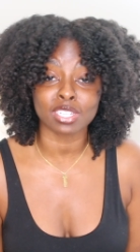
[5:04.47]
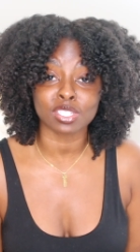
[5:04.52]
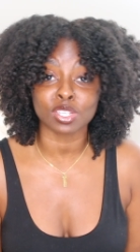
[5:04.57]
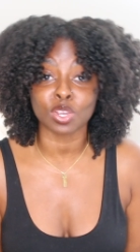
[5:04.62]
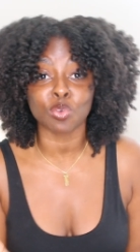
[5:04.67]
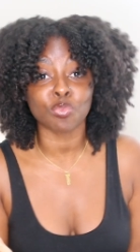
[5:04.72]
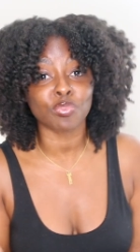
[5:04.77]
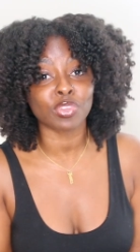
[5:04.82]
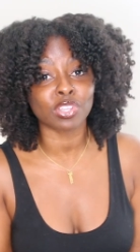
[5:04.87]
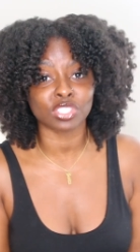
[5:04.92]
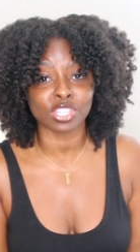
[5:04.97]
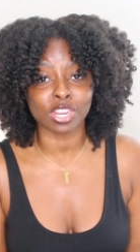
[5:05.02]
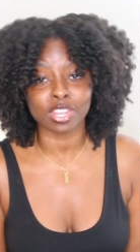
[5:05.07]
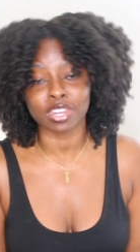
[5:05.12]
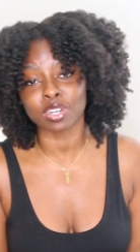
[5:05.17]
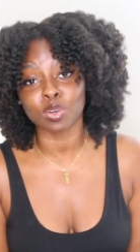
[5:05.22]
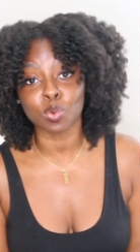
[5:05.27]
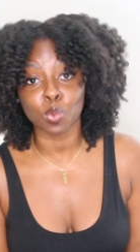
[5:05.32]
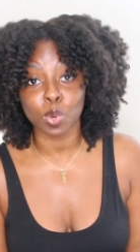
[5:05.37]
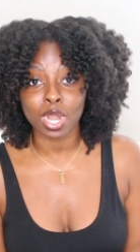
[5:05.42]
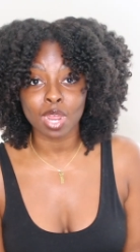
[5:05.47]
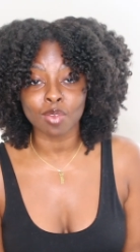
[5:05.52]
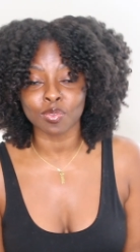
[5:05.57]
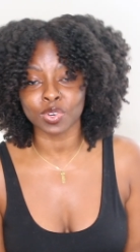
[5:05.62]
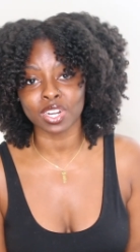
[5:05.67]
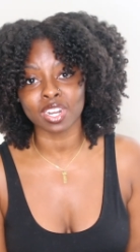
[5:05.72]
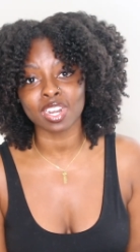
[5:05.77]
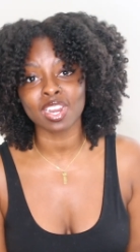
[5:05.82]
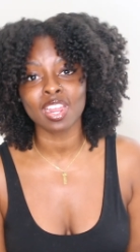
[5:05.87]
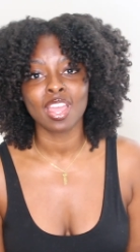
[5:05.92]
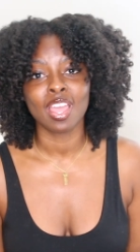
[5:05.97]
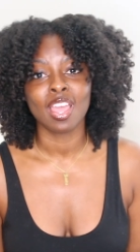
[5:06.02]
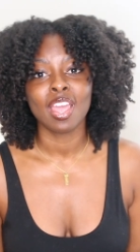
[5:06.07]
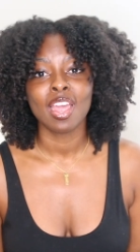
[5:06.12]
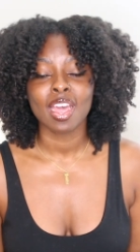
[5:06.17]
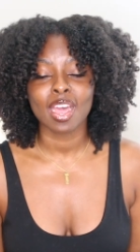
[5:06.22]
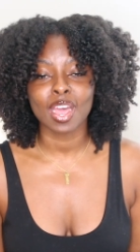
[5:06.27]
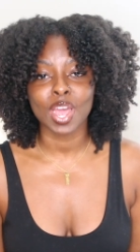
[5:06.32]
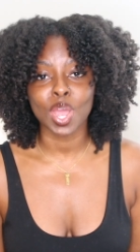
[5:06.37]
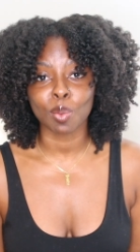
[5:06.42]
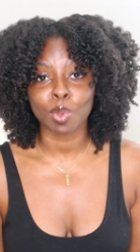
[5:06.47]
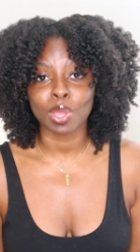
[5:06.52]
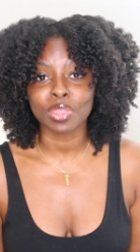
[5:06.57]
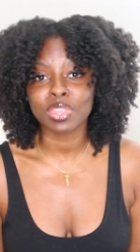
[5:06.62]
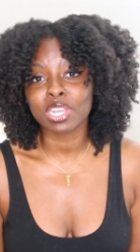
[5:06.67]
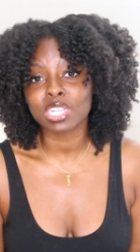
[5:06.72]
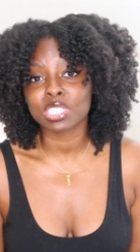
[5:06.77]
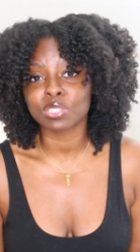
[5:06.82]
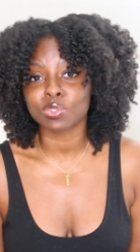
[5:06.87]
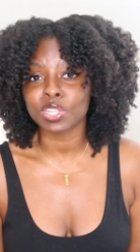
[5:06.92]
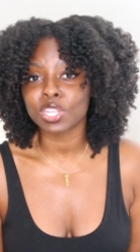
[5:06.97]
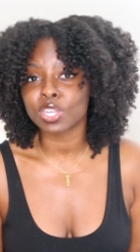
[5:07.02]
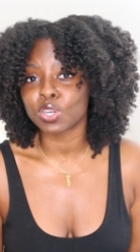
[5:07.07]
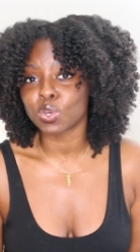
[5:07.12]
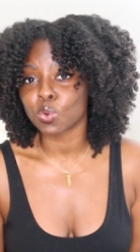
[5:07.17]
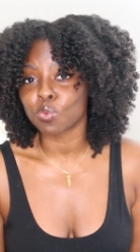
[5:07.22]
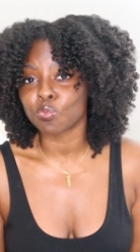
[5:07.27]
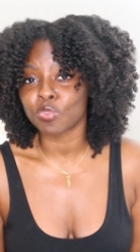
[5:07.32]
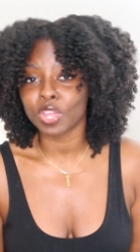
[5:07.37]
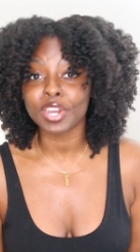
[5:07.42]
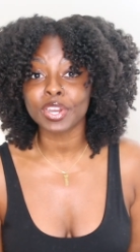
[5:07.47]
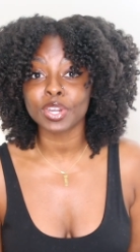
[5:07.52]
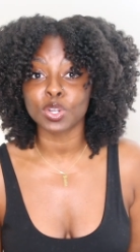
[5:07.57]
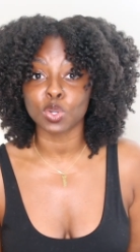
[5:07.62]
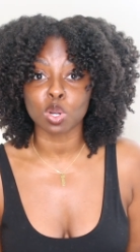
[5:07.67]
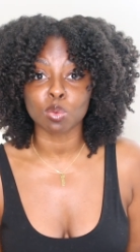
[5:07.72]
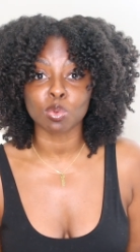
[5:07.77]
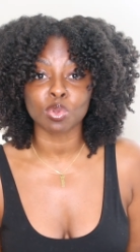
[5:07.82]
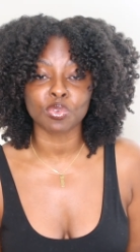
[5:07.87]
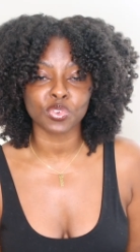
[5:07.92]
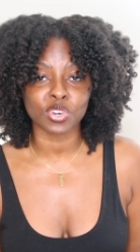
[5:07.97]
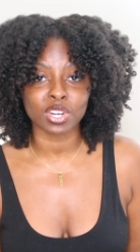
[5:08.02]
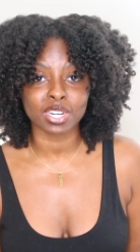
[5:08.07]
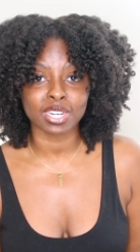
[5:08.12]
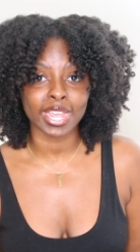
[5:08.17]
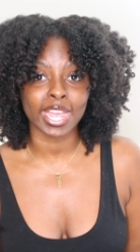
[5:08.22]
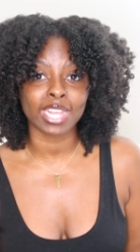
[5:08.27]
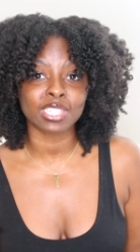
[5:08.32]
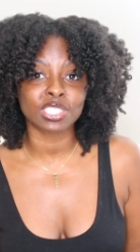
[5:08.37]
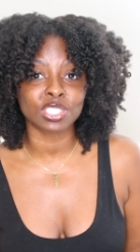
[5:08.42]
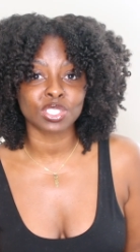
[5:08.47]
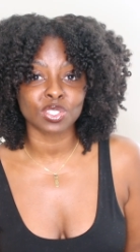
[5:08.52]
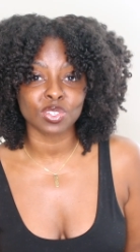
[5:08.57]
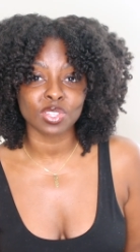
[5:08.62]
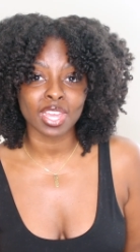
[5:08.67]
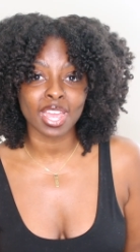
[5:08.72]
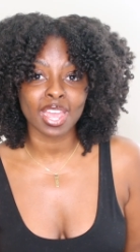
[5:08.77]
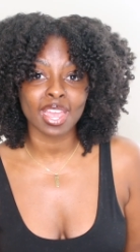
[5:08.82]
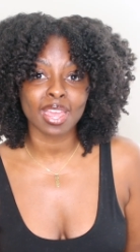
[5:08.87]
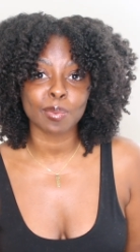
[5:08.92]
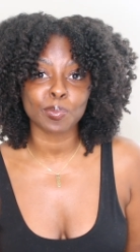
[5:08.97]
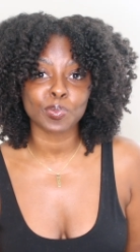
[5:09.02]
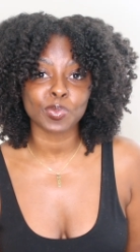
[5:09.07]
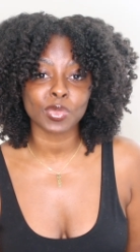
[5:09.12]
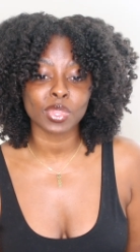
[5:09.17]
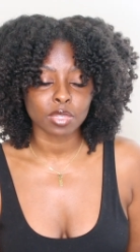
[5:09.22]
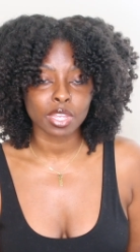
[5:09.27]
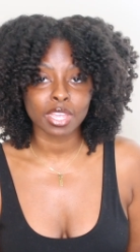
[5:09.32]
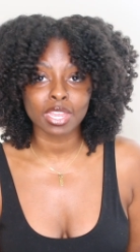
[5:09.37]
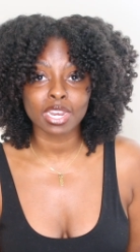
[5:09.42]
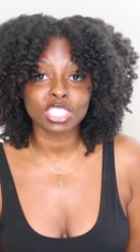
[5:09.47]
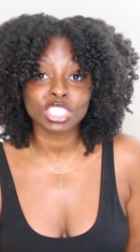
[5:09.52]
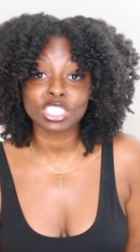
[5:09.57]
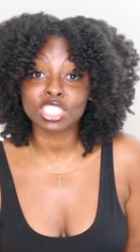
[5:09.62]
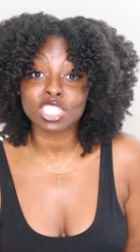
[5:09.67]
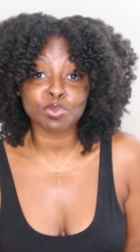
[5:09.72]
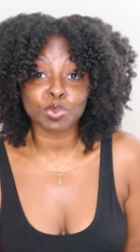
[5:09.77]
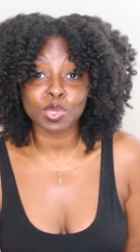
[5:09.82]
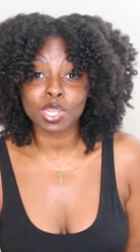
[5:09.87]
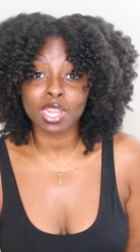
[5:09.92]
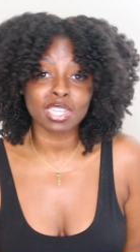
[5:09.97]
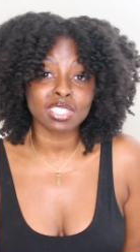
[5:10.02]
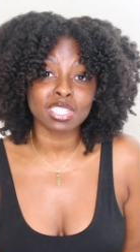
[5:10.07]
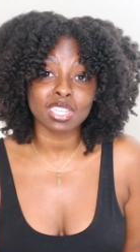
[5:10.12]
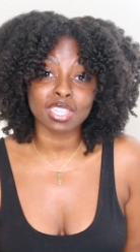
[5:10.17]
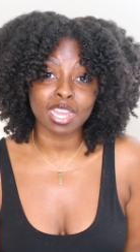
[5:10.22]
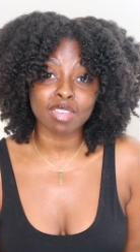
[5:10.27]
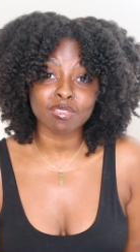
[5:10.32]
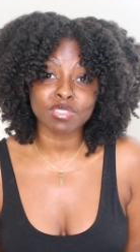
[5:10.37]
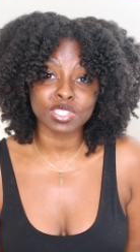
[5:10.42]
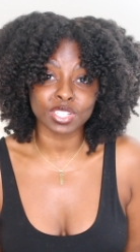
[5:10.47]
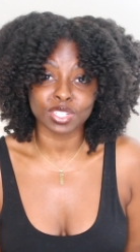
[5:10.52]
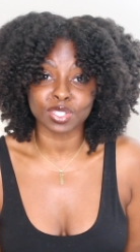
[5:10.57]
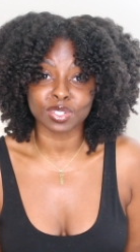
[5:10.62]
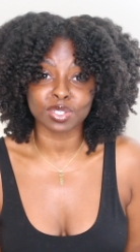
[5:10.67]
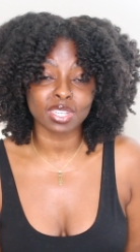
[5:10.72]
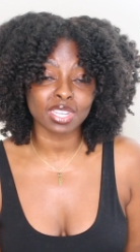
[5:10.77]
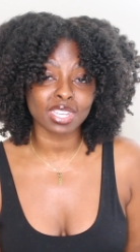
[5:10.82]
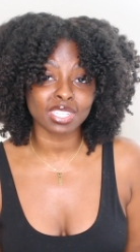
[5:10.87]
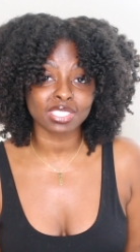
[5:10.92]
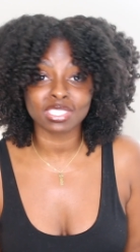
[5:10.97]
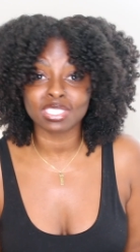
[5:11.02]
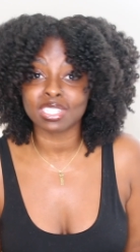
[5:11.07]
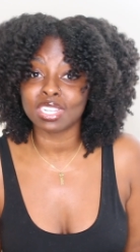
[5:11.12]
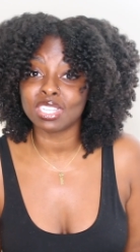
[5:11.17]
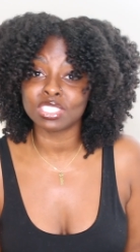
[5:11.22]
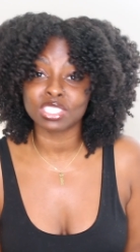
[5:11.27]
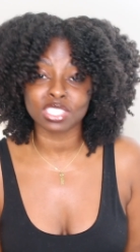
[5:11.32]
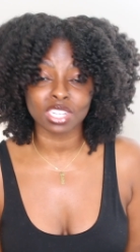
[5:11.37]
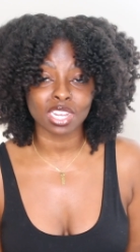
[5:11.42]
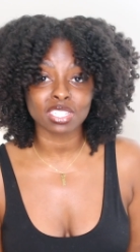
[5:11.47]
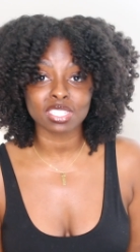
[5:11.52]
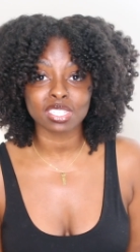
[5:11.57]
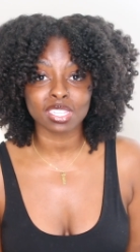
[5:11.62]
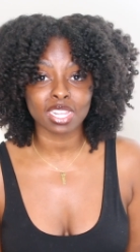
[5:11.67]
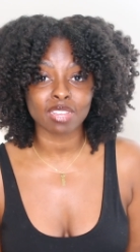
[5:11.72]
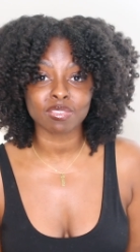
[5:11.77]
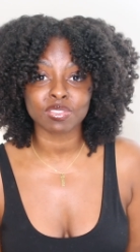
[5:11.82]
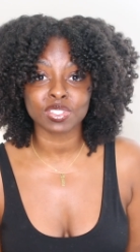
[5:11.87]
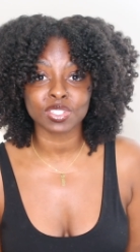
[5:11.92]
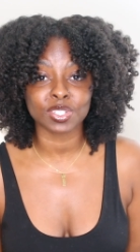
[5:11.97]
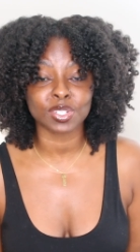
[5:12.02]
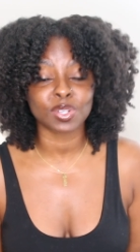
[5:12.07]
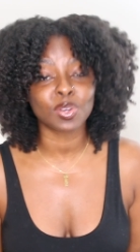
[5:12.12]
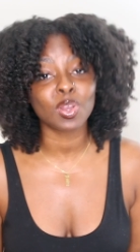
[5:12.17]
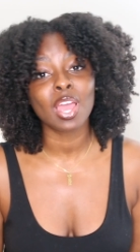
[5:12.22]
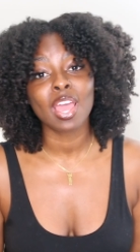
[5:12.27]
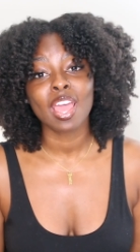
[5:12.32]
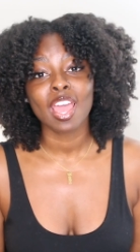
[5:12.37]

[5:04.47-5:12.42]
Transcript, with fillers: Let's go fishing or whatever. Um, I think it's really very normal for a dad to do that and it's just because he loves you. It's, he just loves you.